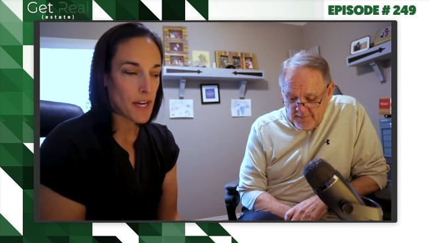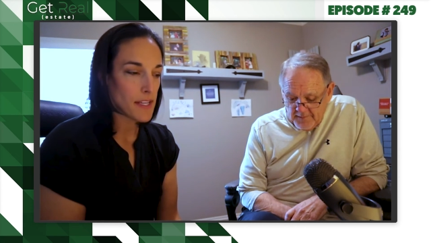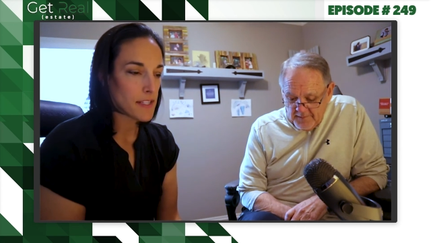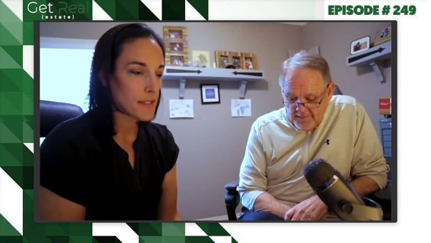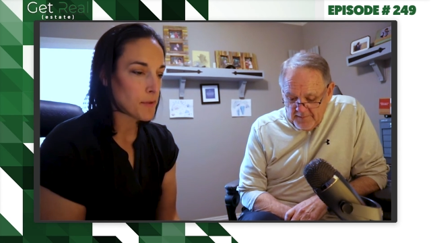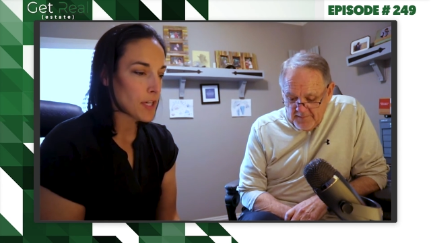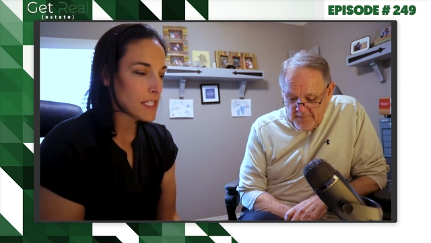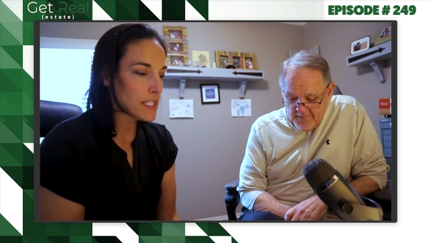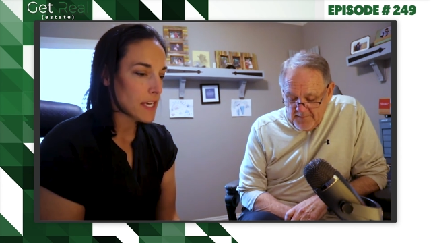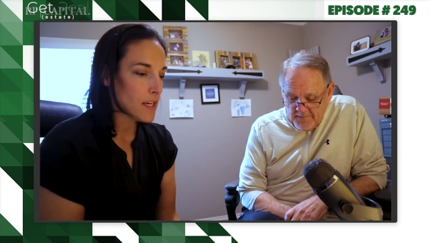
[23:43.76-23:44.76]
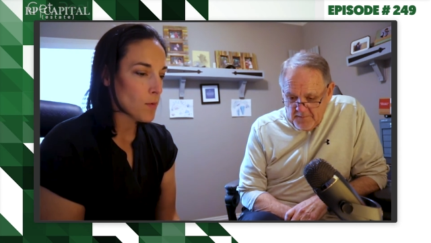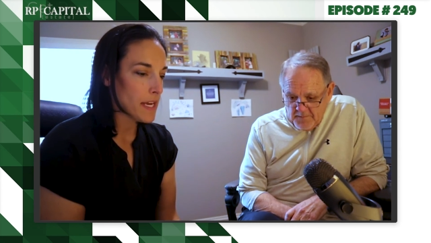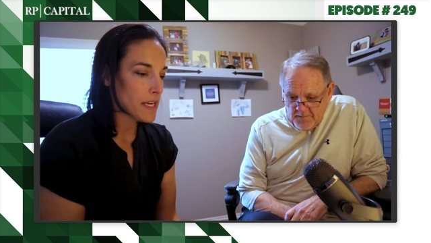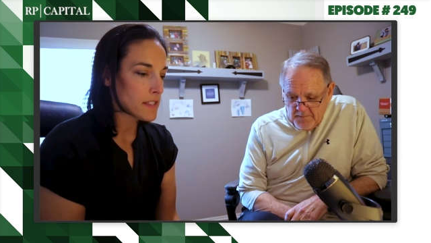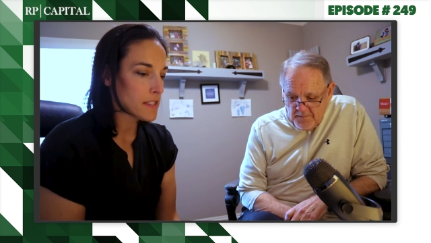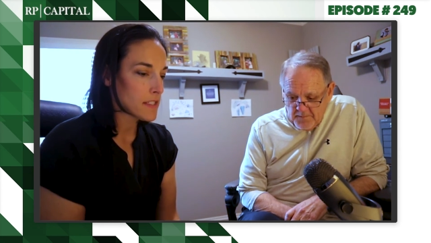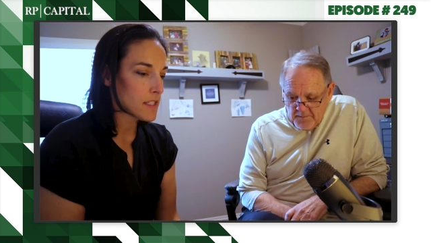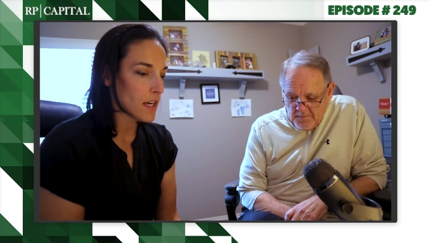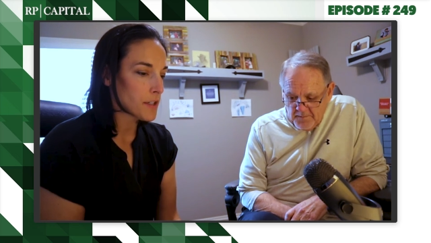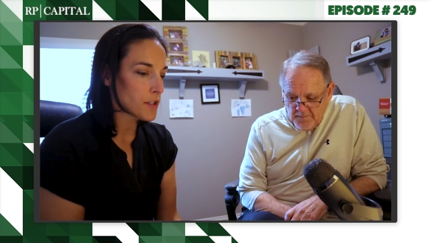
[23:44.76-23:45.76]
Speaker 1: guys, some great takeaways
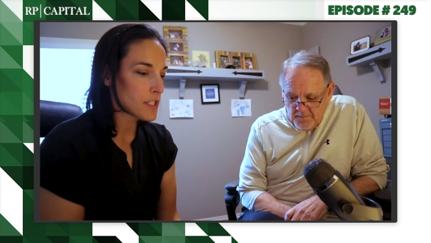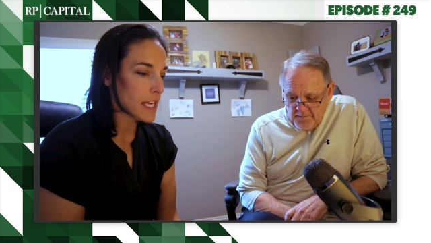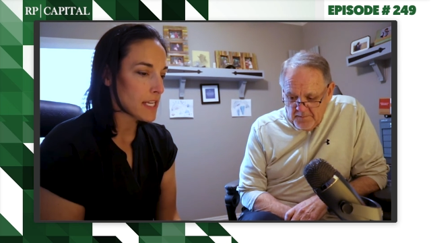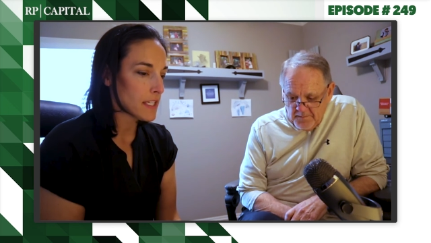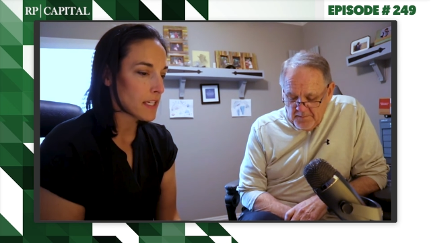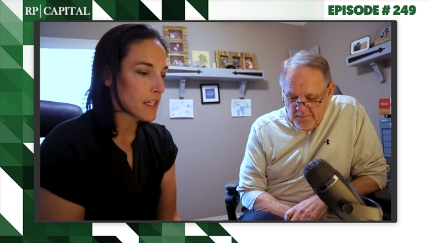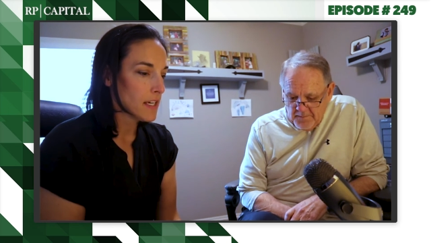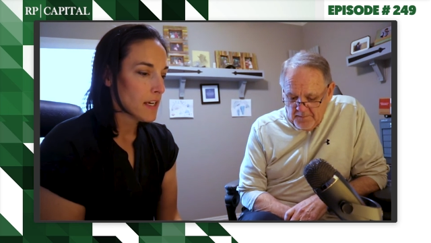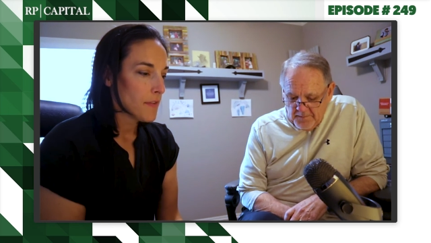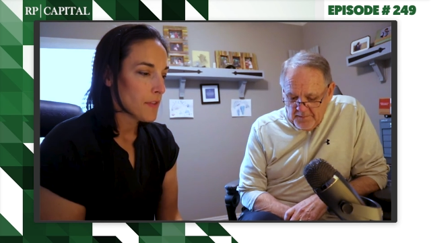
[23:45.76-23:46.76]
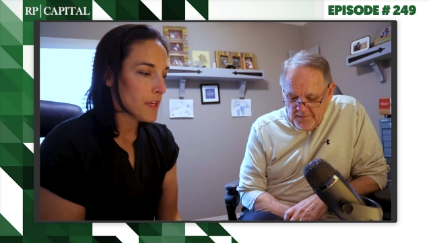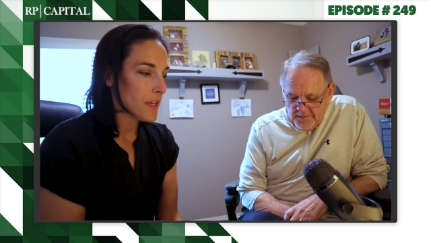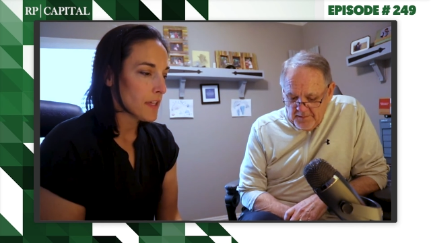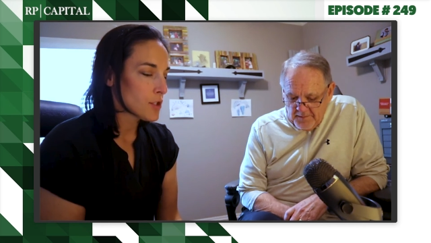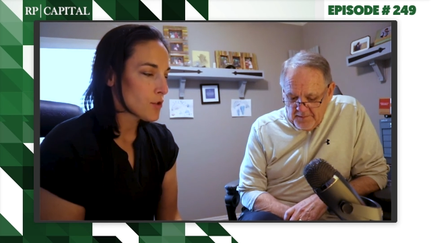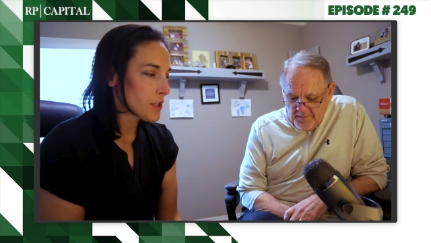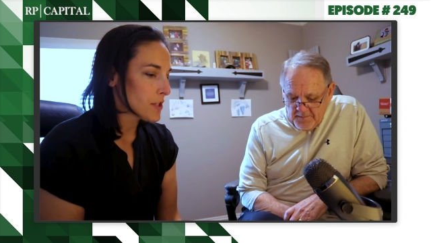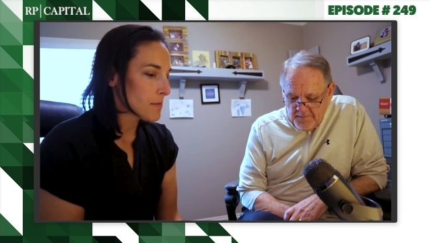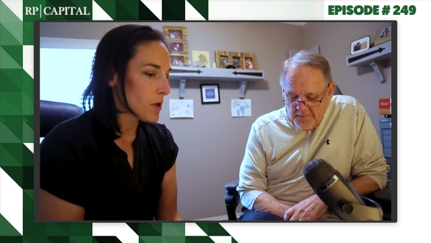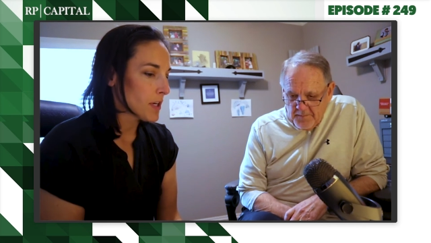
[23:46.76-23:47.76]
to understanding the
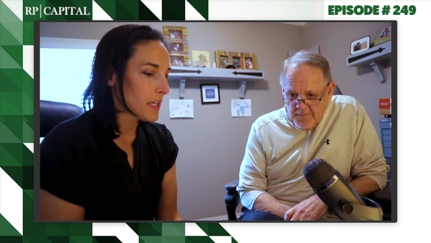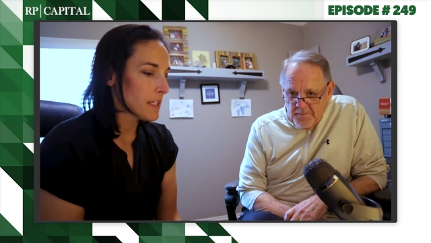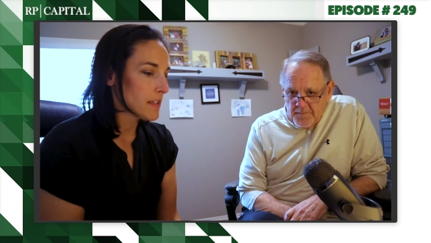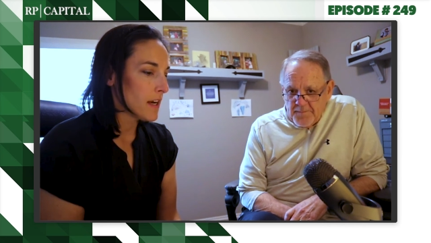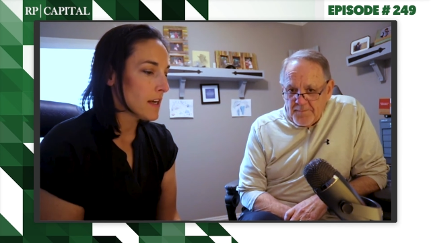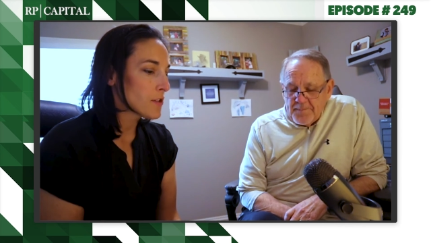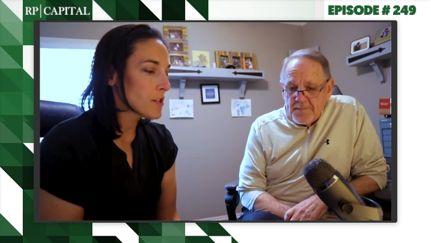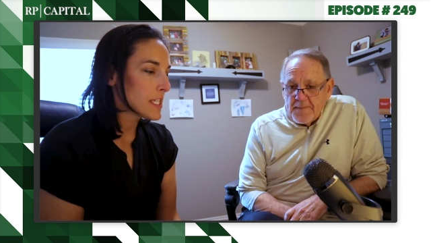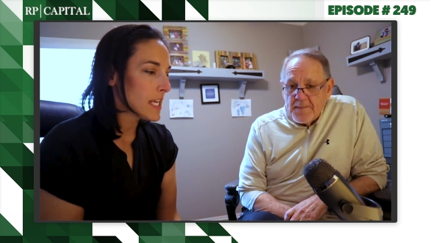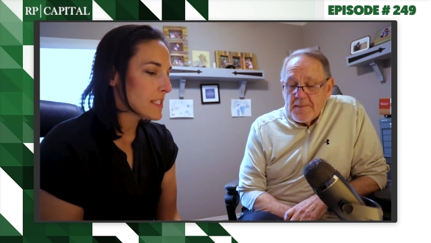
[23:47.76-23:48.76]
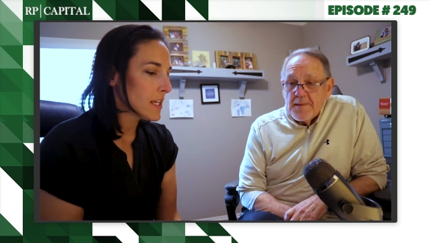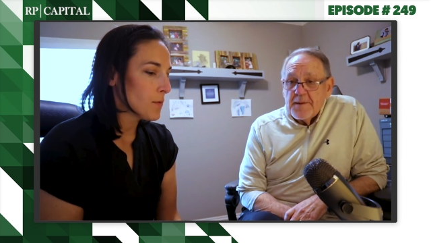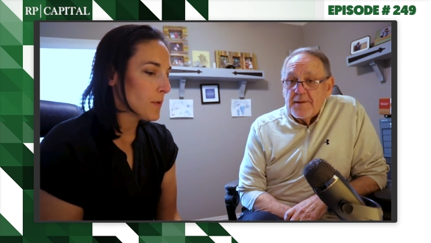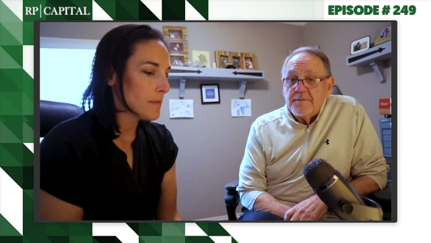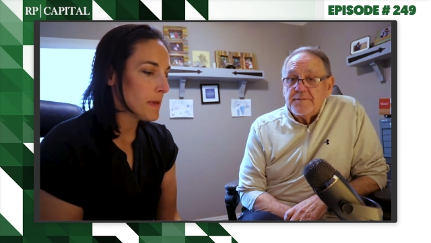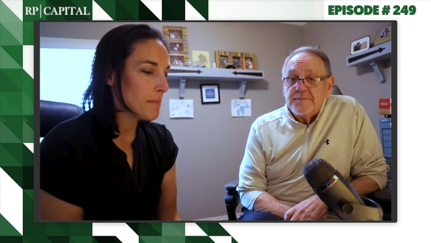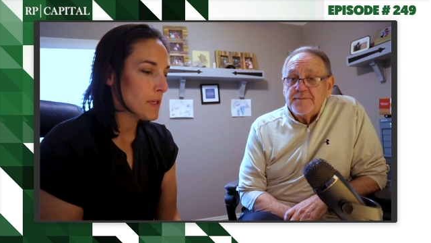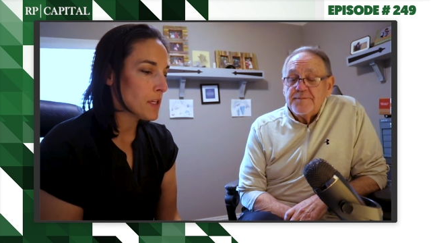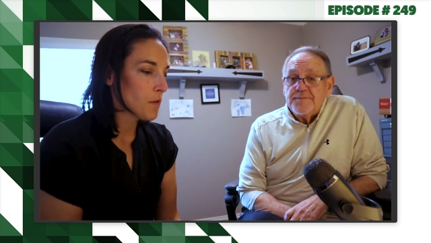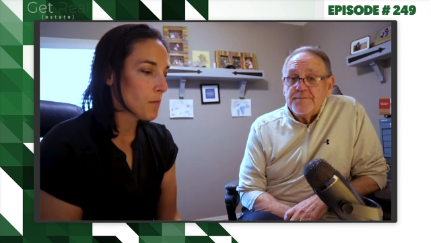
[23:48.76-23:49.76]
construction market, understanding when maybe
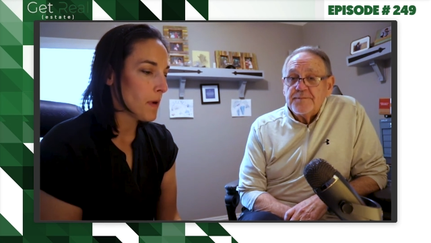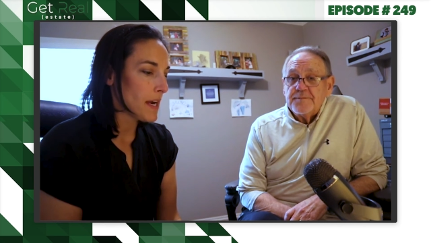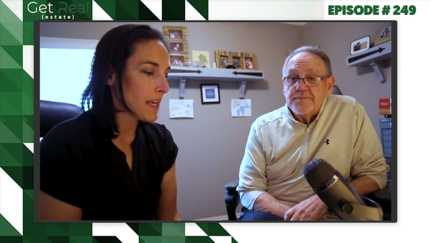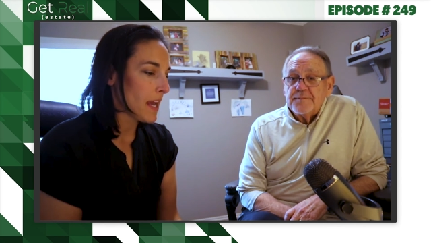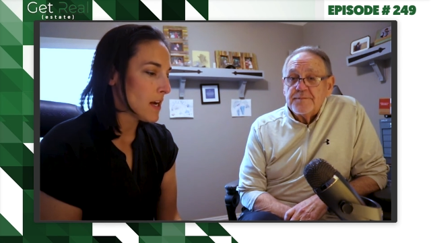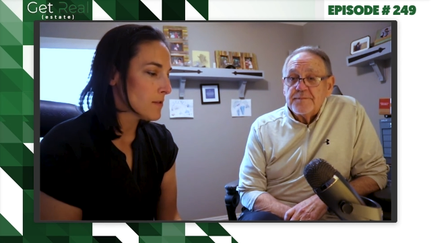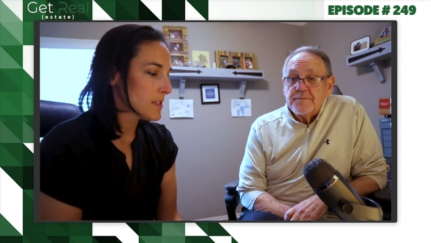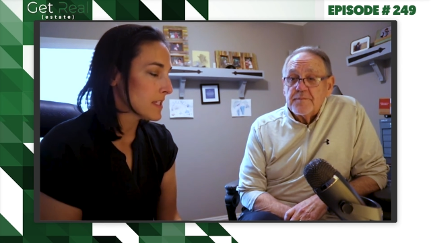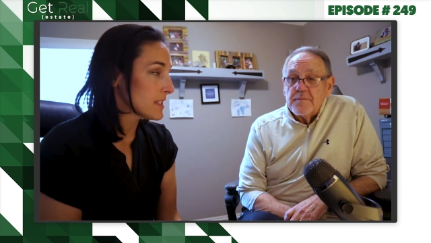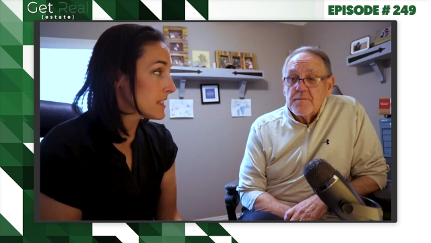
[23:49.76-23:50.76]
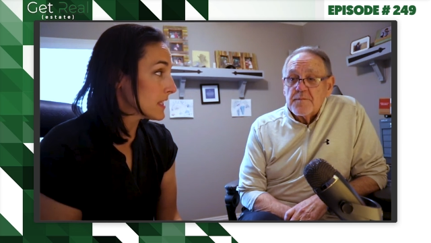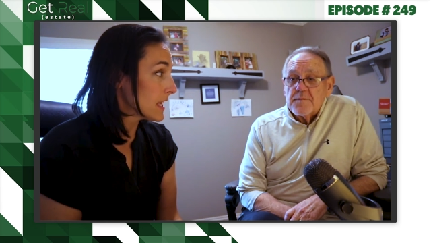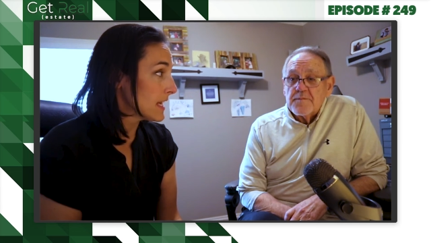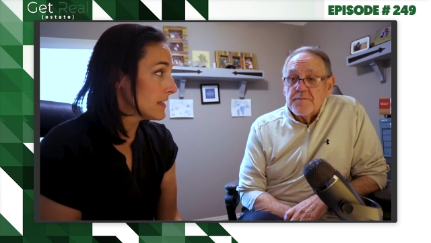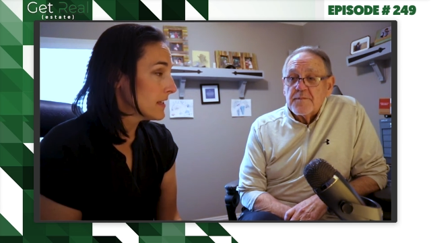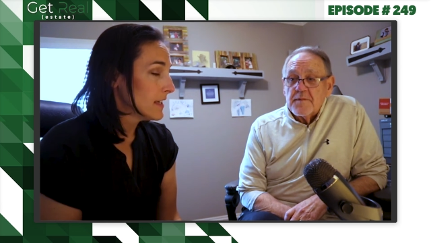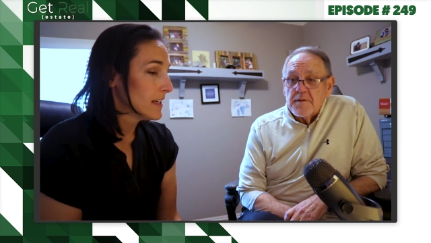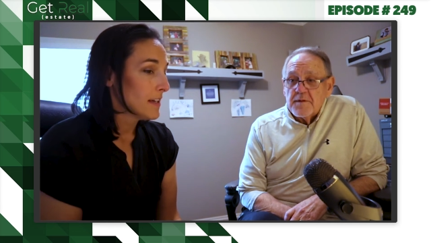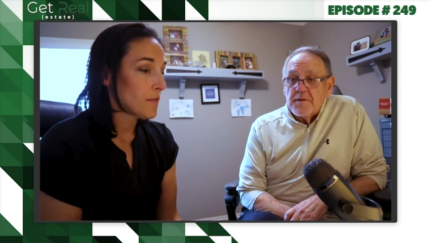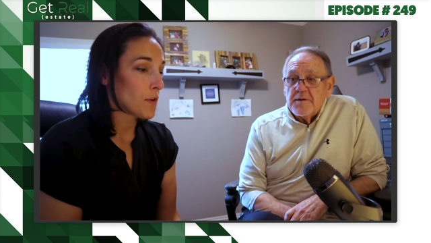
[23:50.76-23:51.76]
you're buying a house and it's delayed
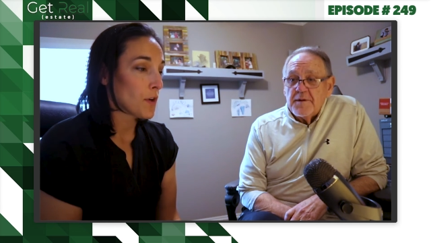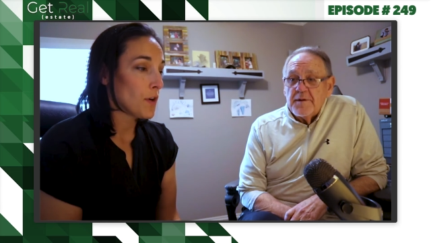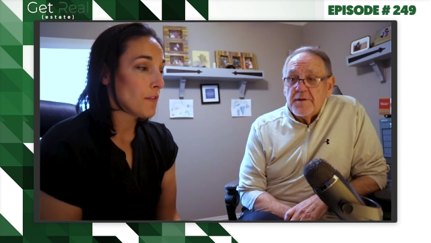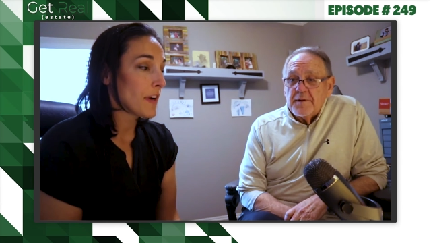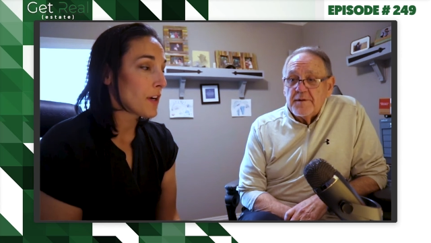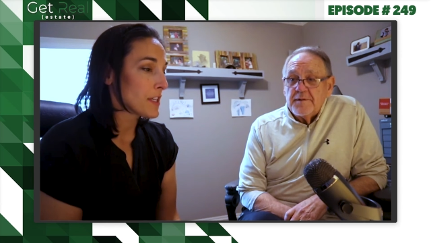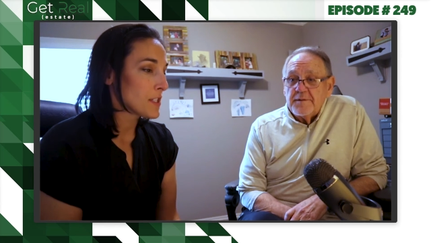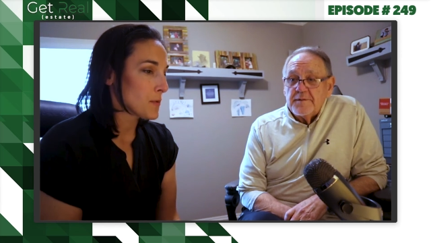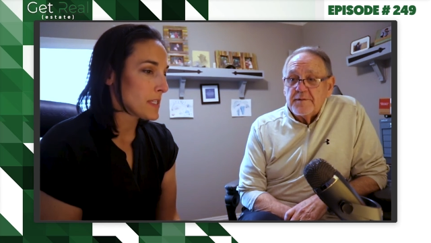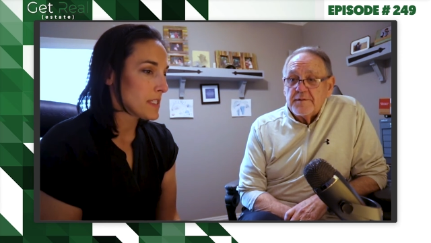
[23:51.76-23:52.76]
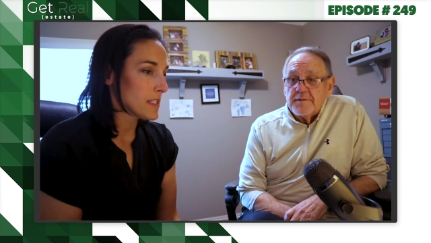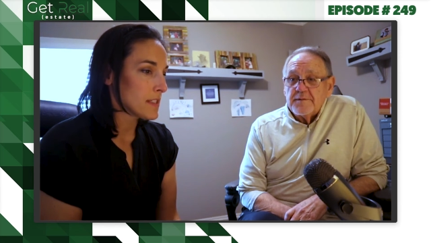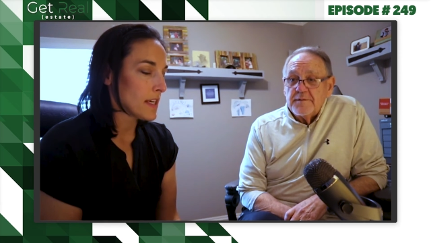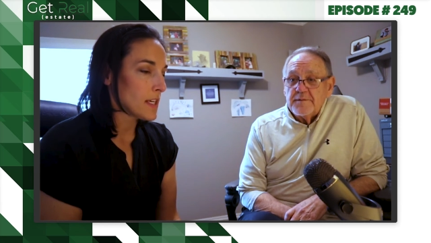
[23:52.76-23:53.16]
for various reasons.